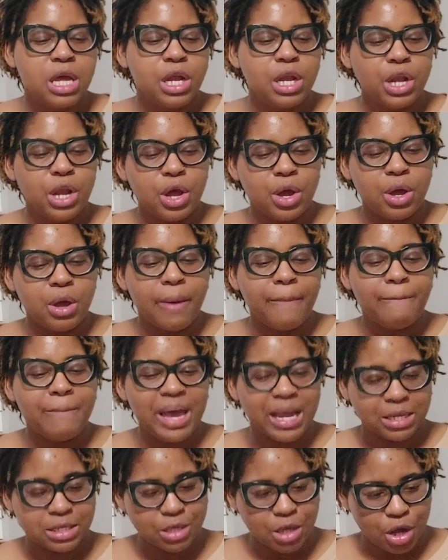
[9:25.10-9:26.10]

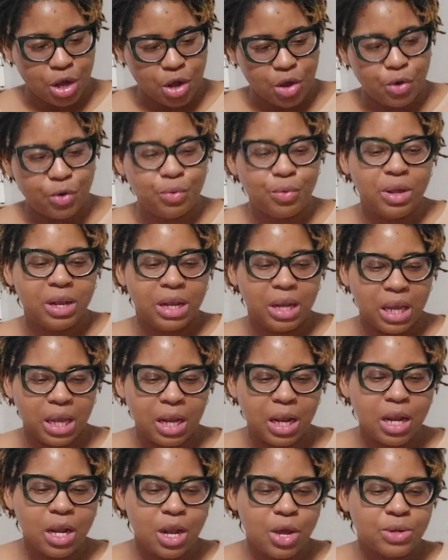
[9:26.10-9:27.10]

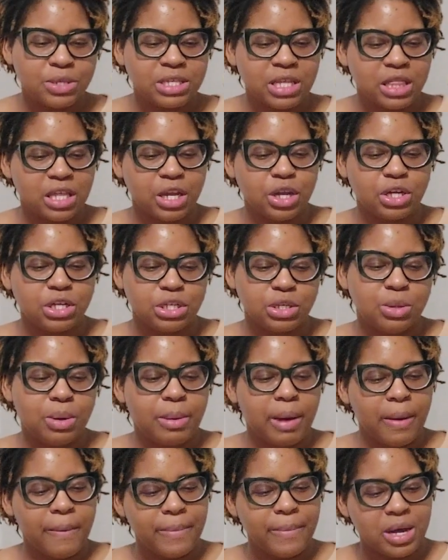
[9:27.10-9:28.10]
knows a thing or two
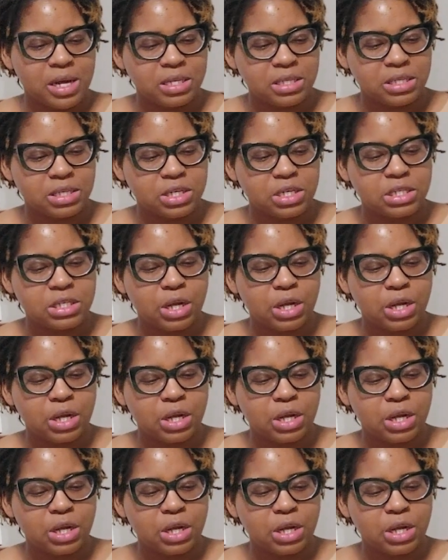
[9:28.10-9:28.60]
about monsters.